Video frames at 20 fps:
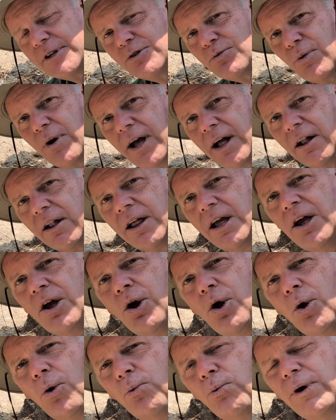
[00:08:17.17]
as well,
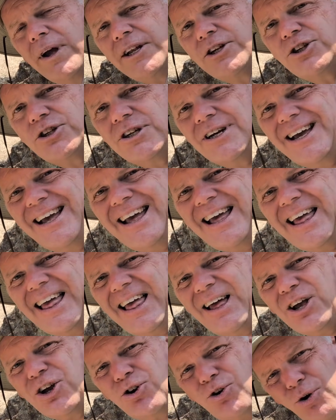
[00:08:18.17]
which
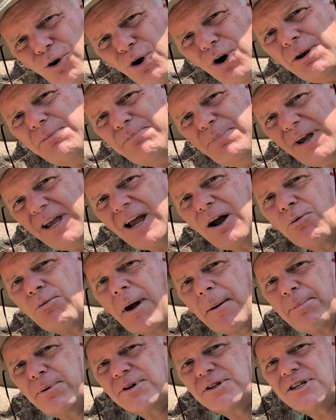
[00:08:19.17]
could be a
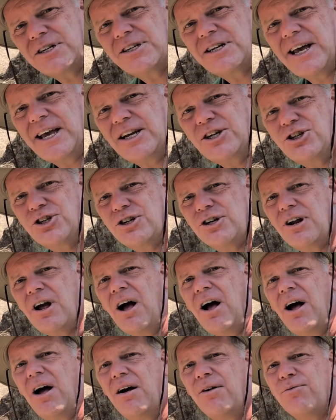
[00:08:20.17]
representation
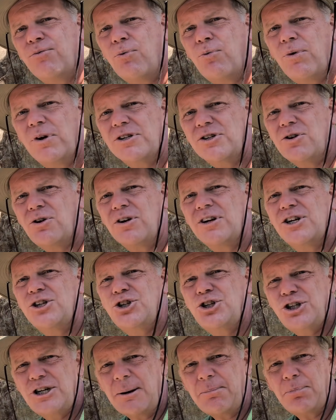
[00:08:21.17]
of what's called a
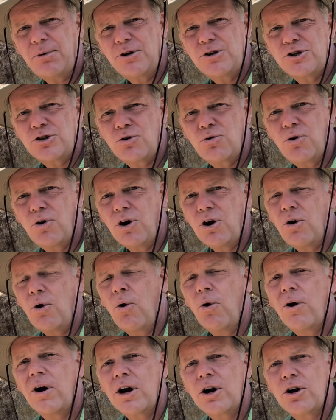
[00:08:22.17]
shepherd's crook
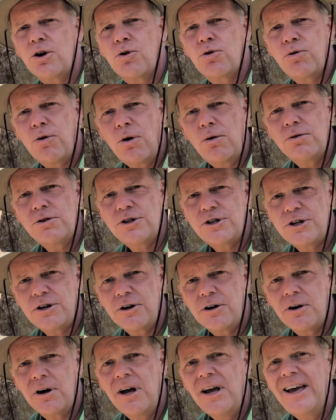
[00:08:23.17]
or a
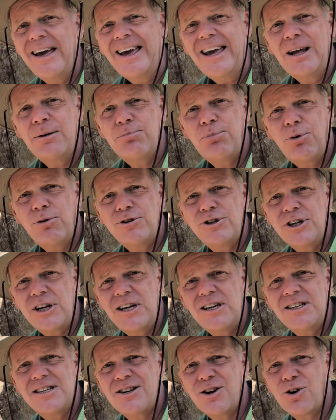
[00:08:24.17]
crosier. In
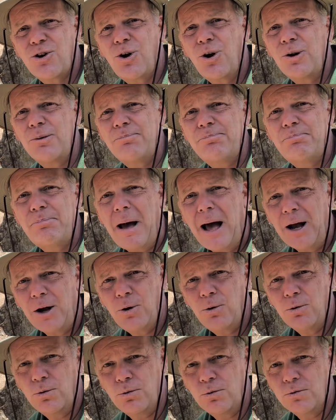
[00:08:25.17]
Portuguese, they're called
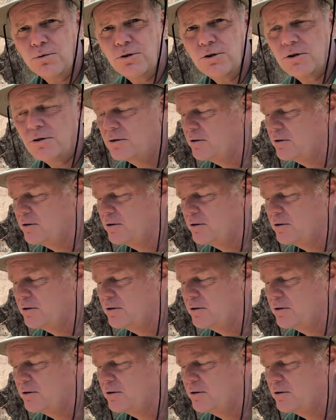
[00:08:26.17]
báculos.